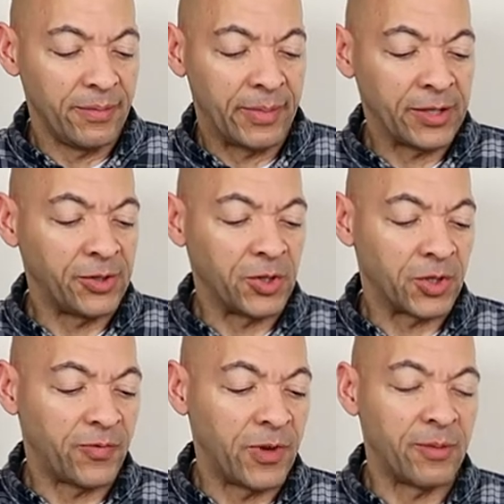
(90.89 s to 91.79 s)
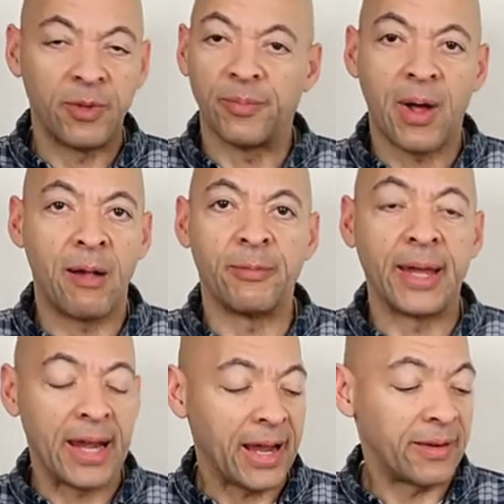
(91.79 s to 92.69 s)
basically just fit in the palm of my
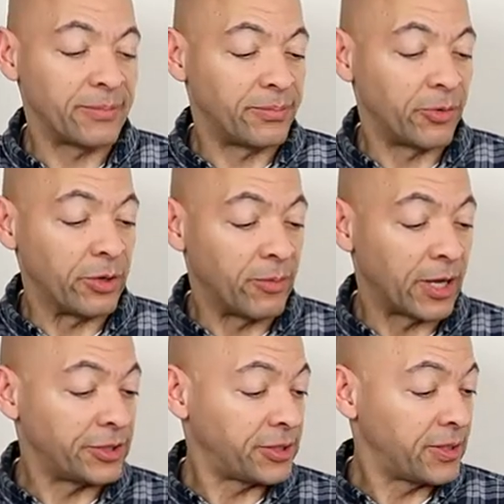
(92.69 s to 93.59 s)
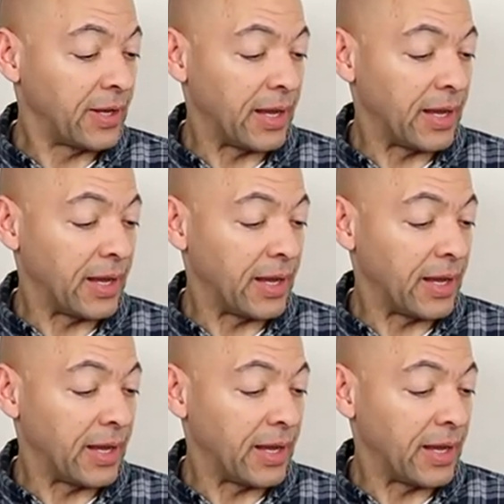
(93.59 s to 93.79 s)
hand pretty much.